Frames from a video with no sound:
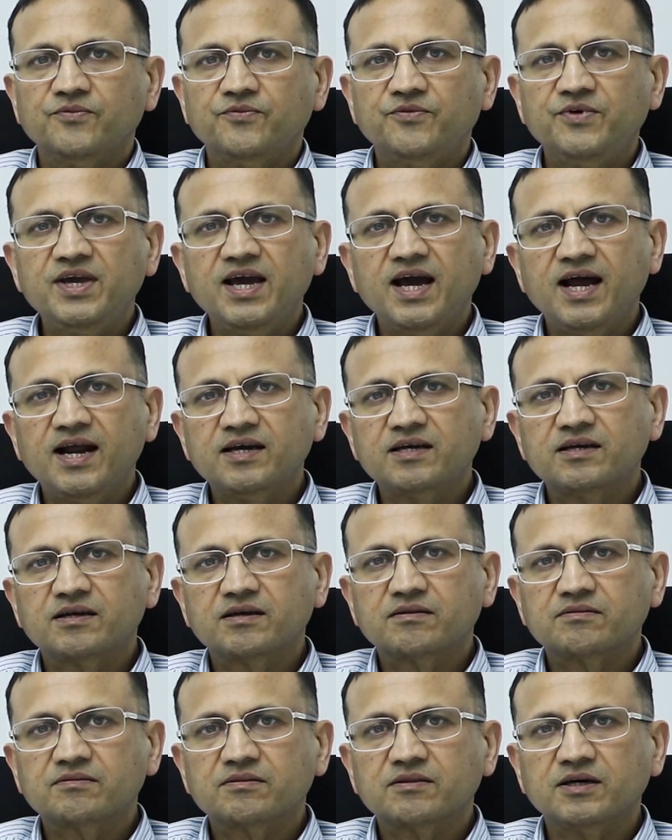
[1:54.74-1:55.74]
we
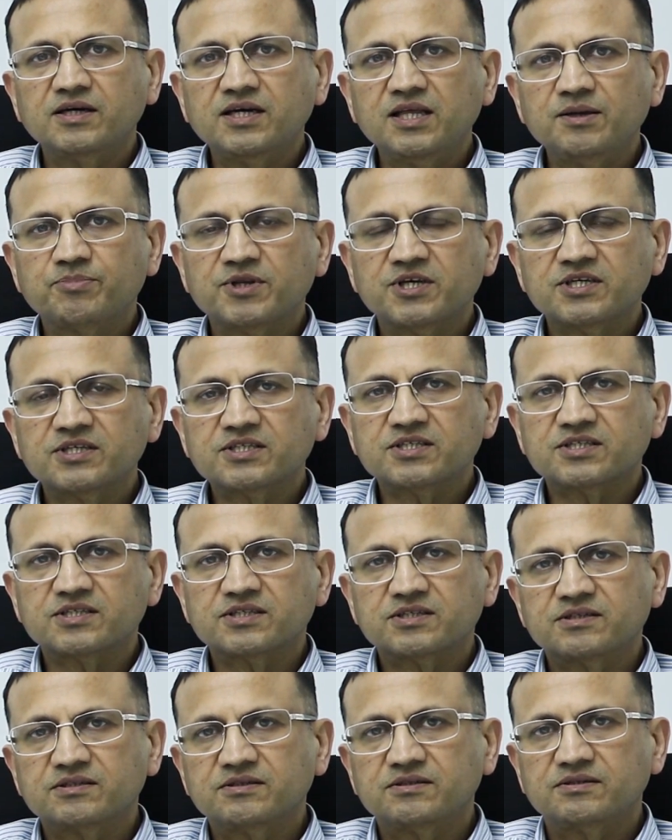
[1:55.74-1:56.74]
had 30
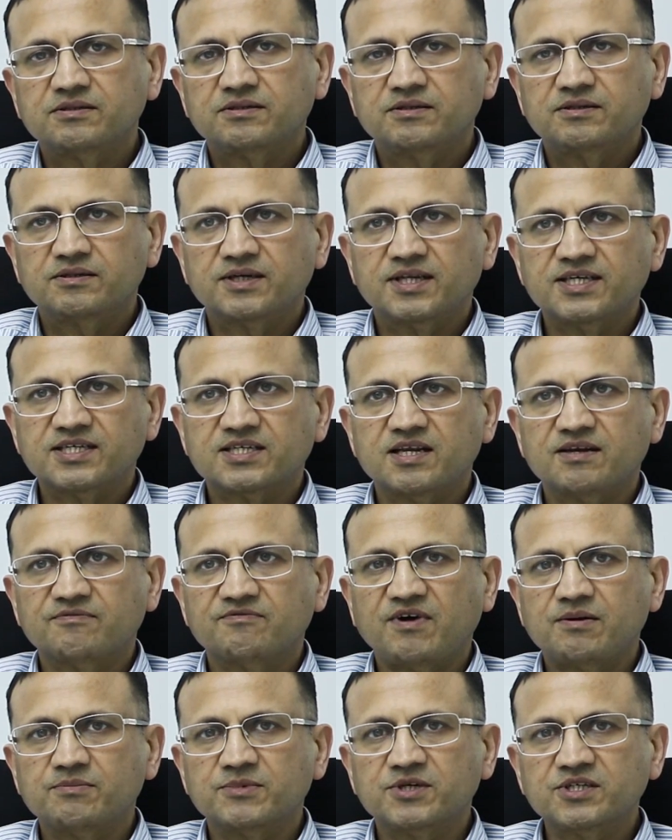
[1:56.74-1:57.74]
plus test
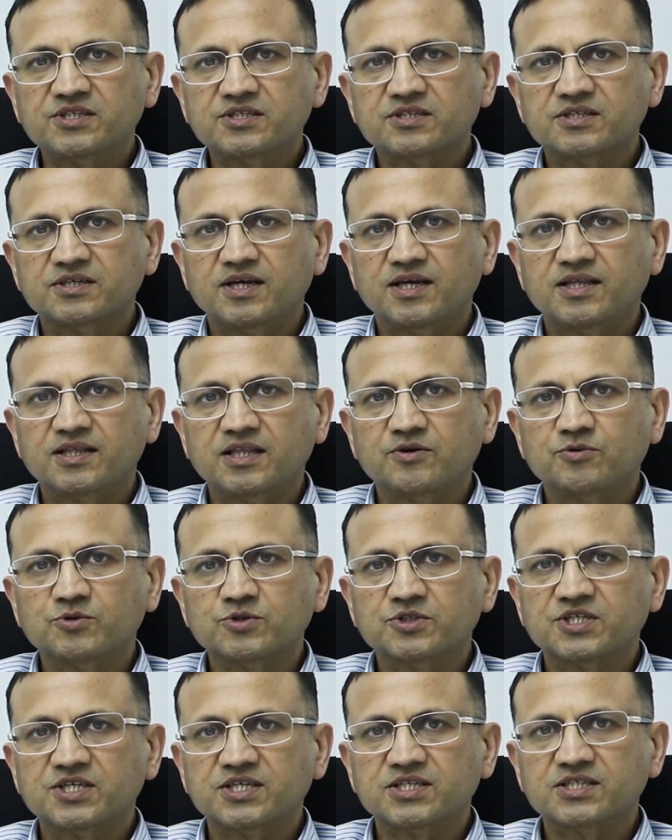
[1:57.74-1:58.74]
environments, and there
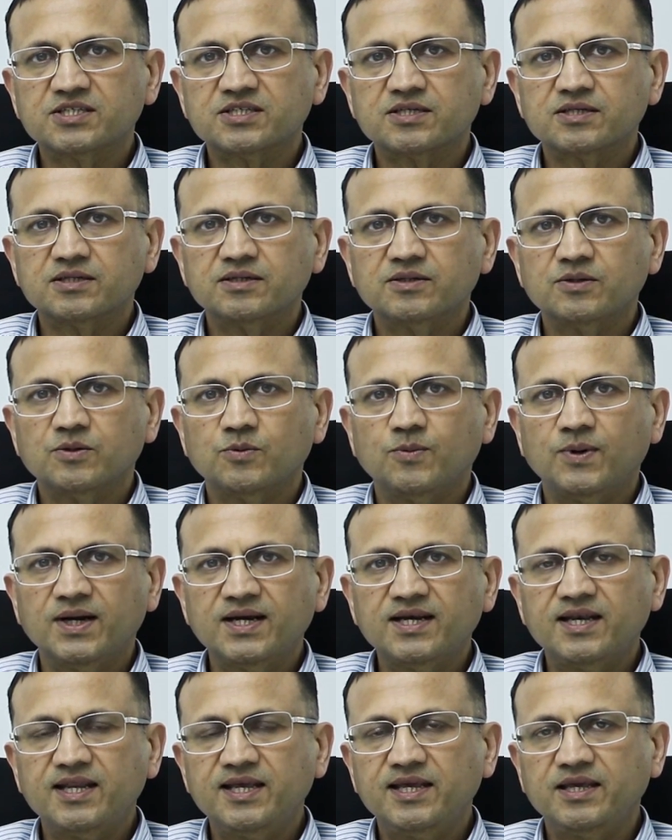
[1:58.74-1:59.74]
was just
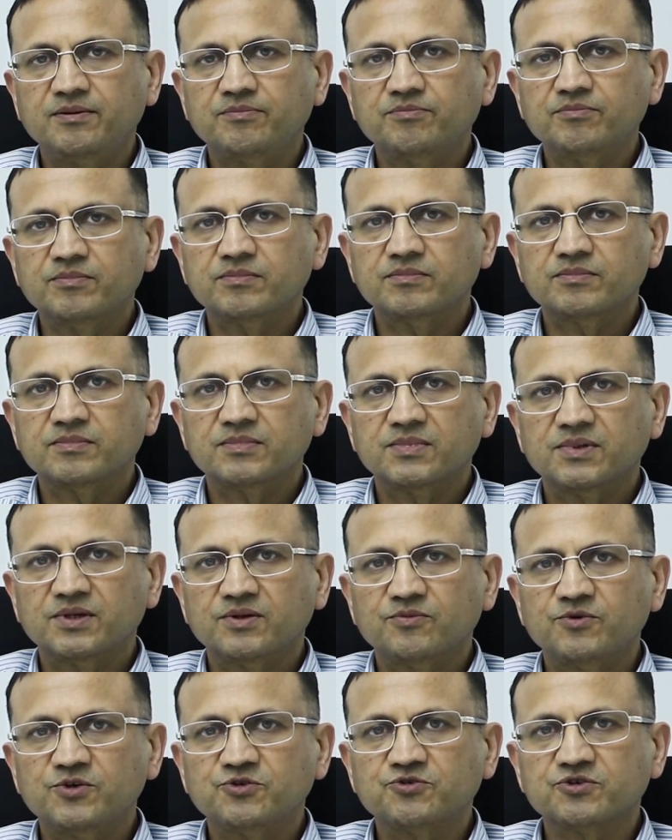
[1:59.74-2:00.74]
one team
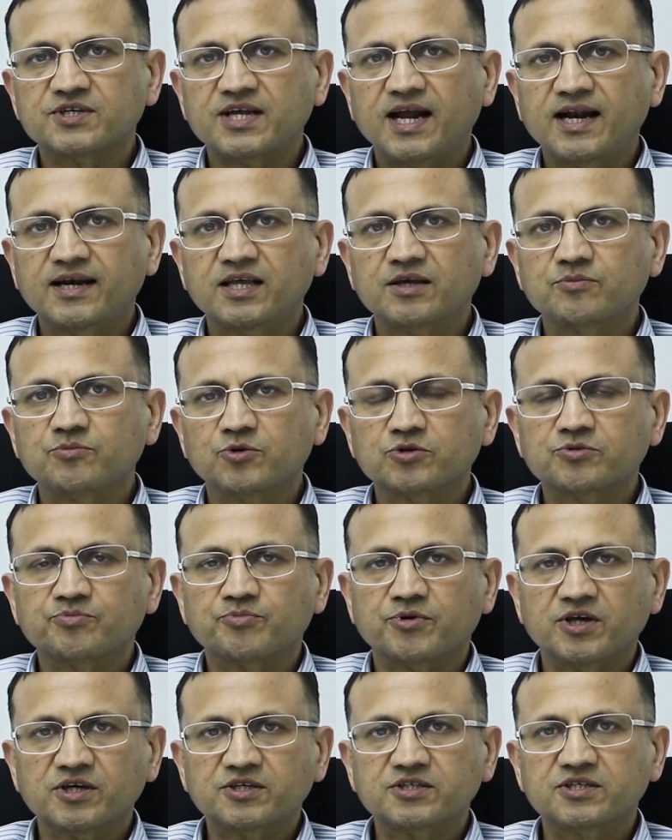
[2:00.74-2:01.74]
which was handling both
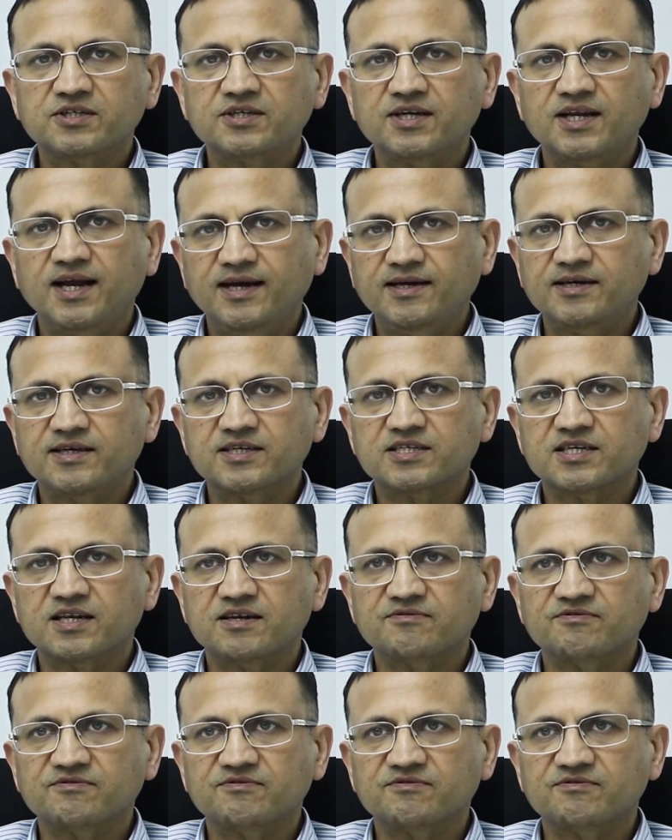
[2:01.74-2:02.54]
production and test